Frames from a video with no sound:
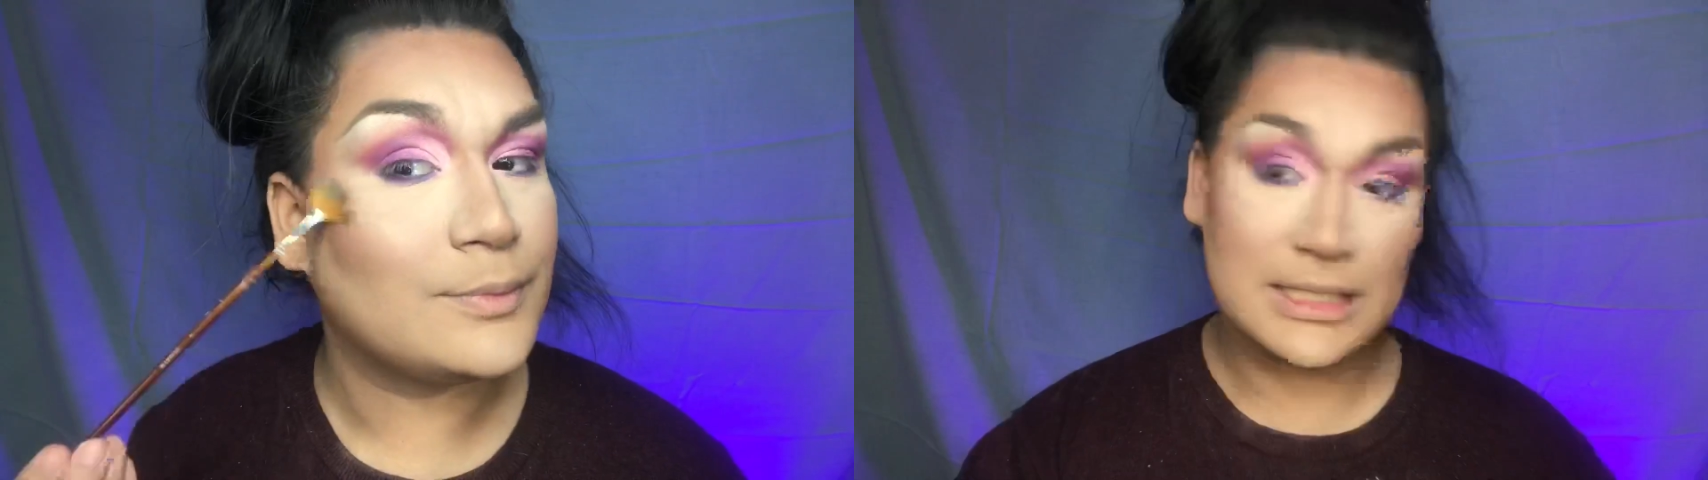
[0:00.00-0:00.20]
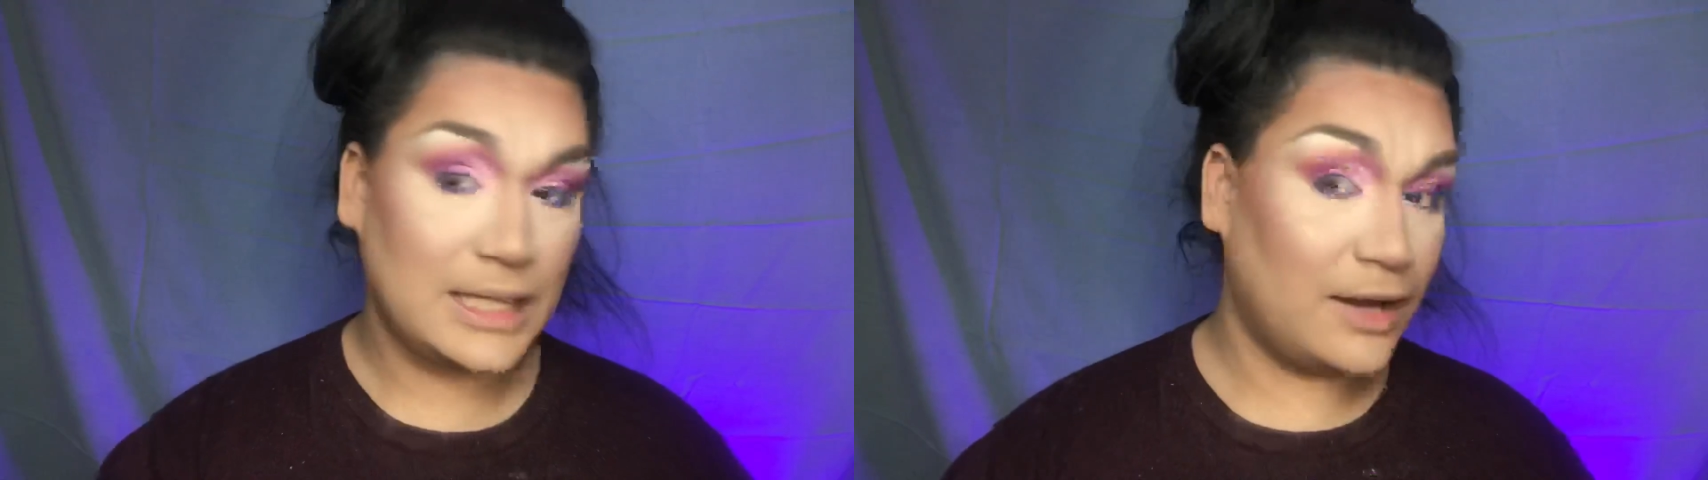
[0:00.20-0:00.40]

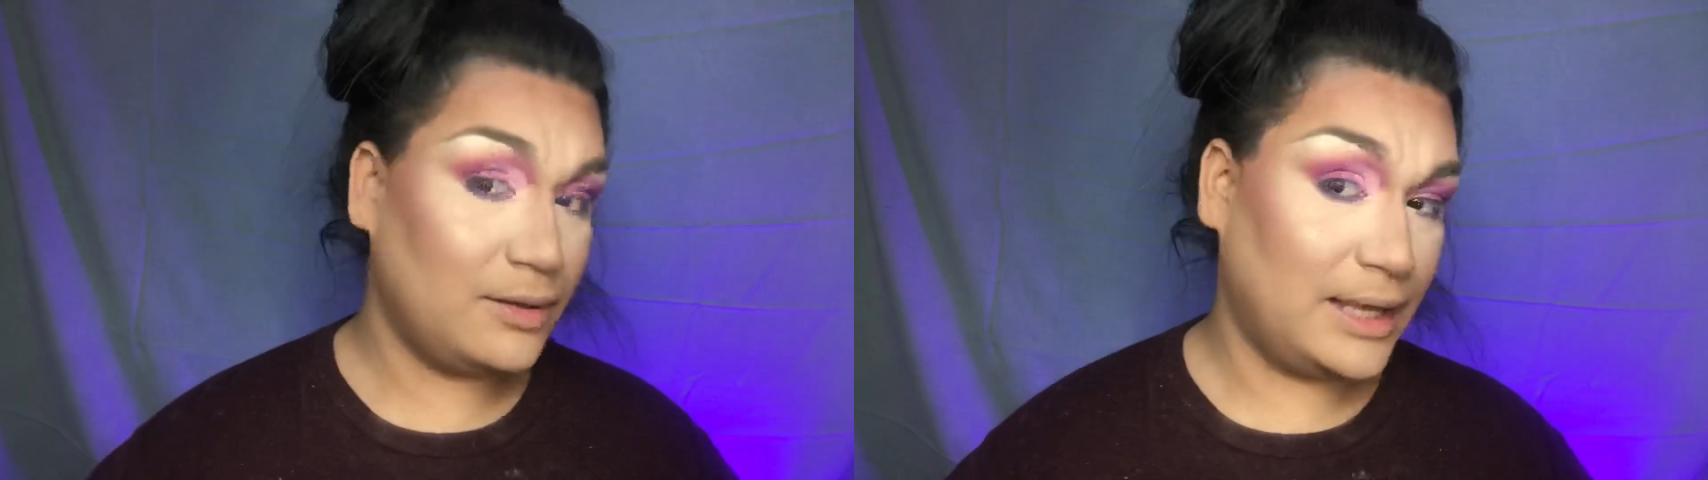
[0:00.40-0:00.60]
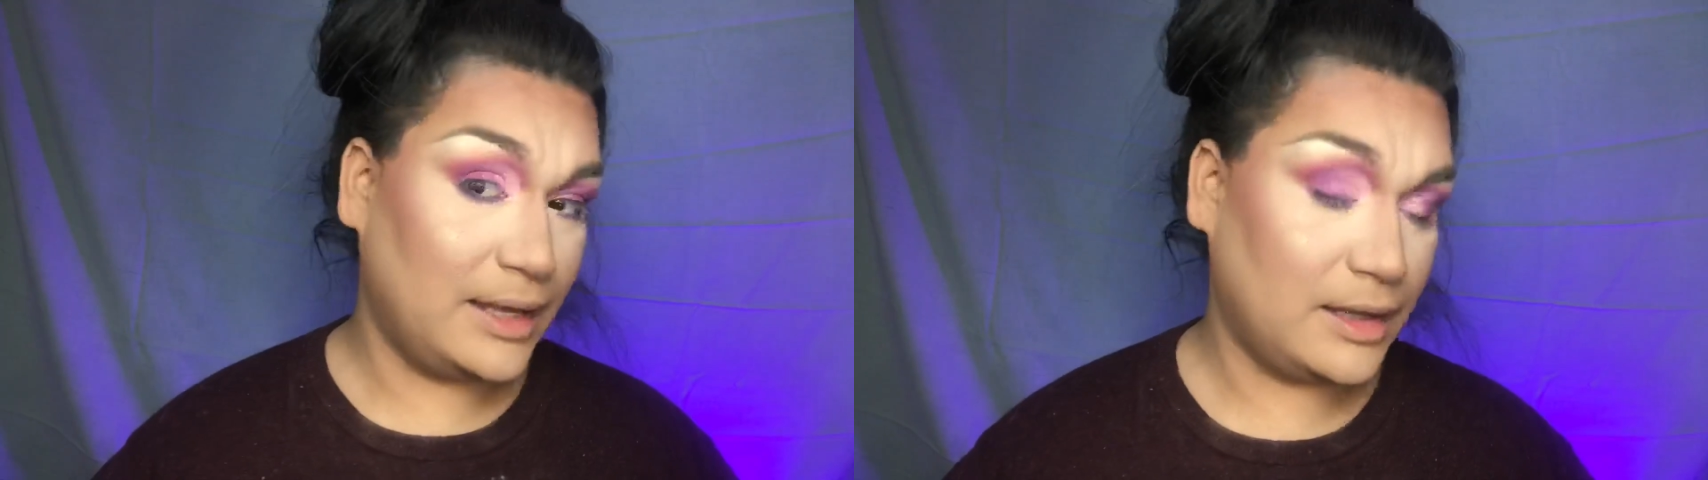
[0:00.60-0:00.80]
I
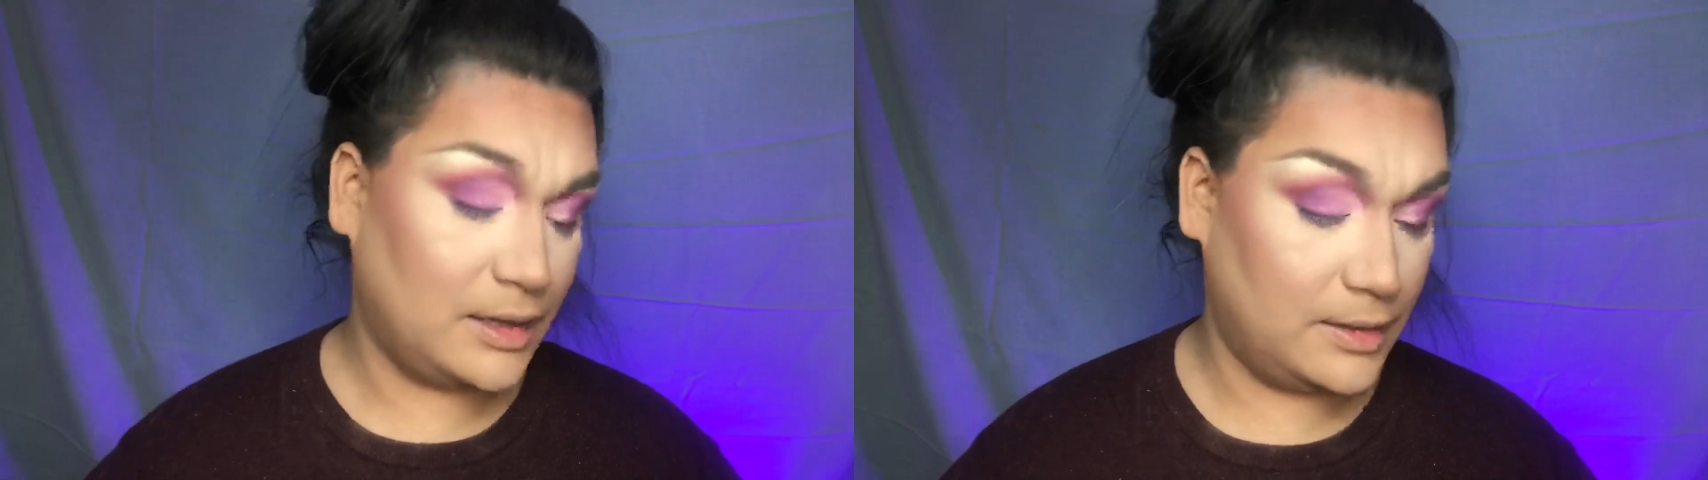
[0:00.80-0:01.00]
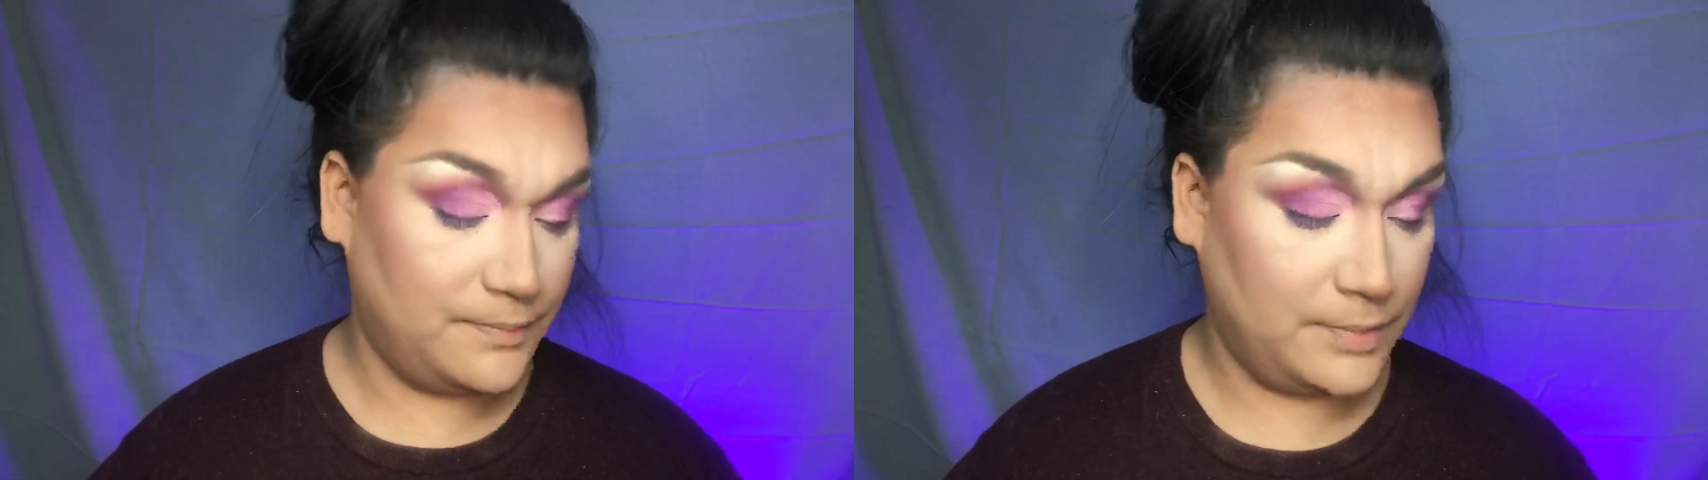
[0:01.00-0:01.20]
don't like
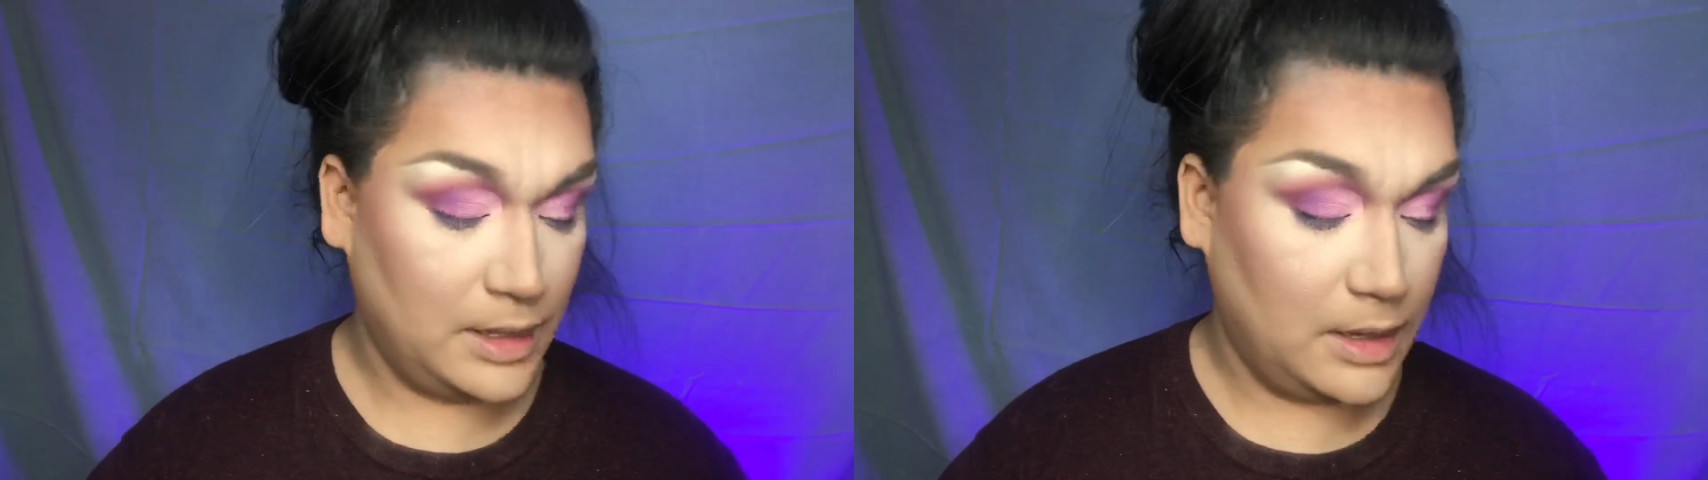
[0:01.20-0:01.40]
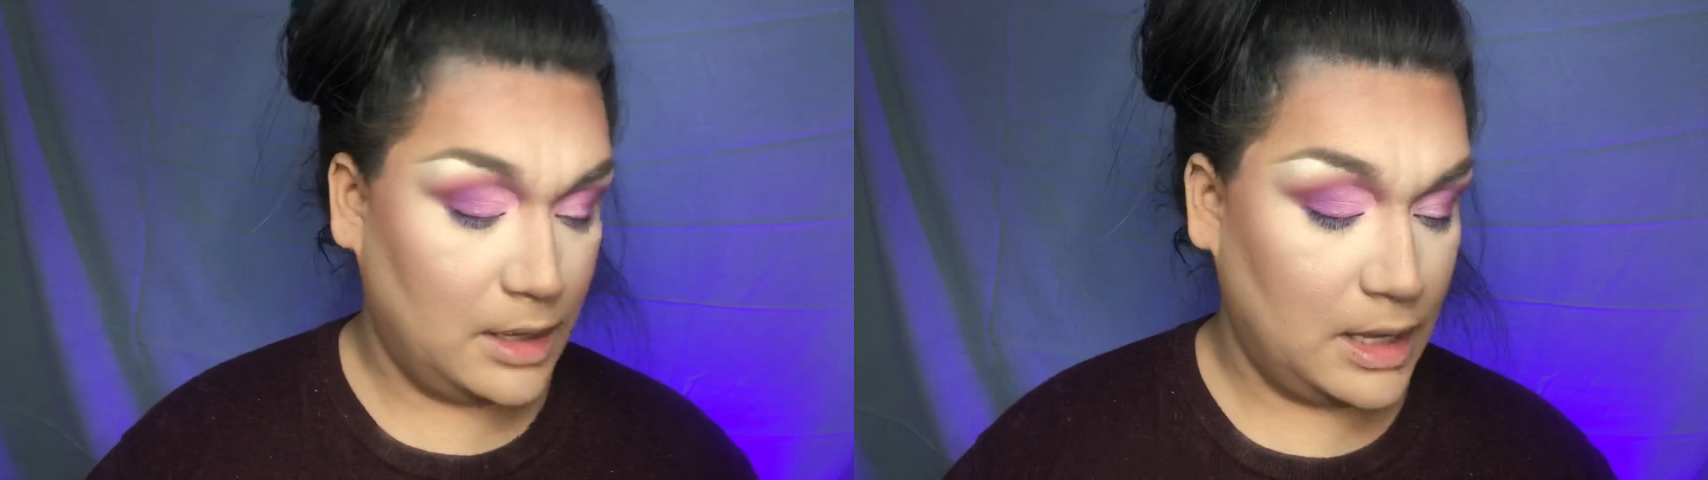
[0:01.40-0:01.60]

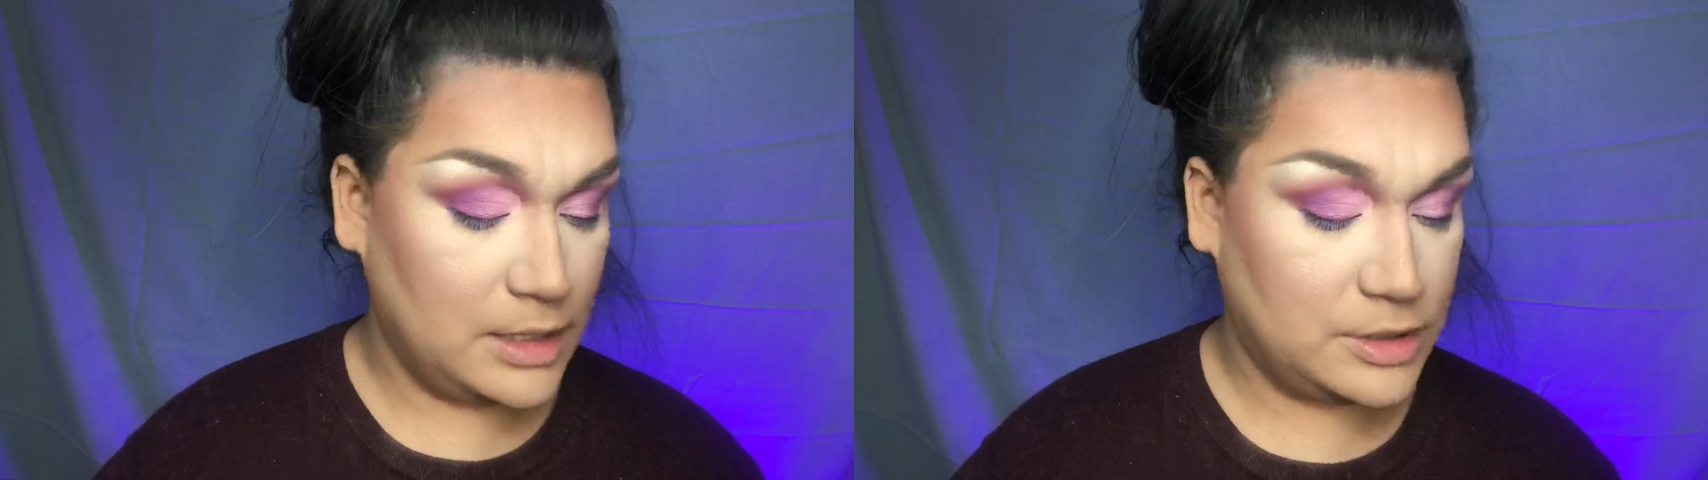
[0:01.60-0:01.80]
a